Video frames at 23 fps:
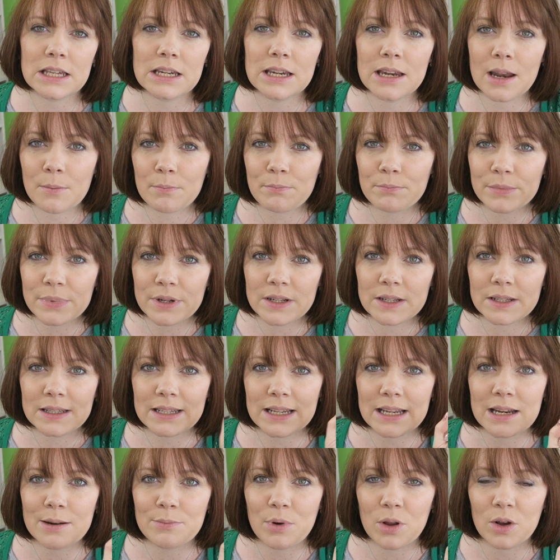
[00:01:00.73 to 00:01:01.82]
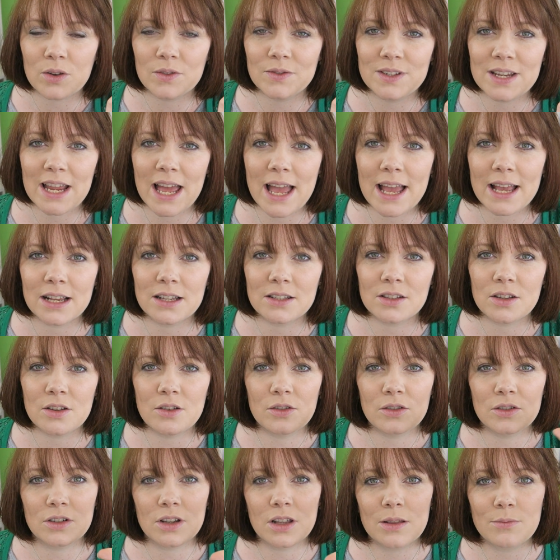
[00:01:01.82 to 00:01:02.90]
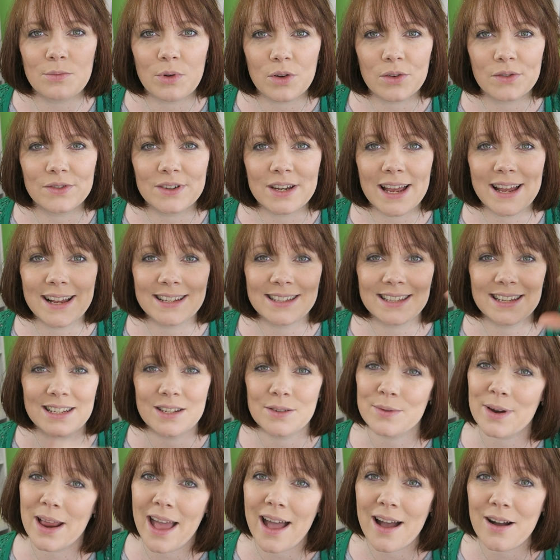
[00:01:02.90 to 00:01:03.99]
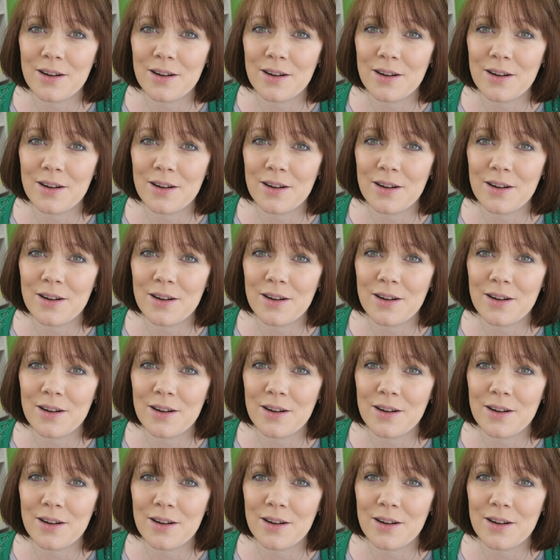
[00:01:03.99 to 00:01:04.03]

the numbers in a block of text so you can turn the block of text into an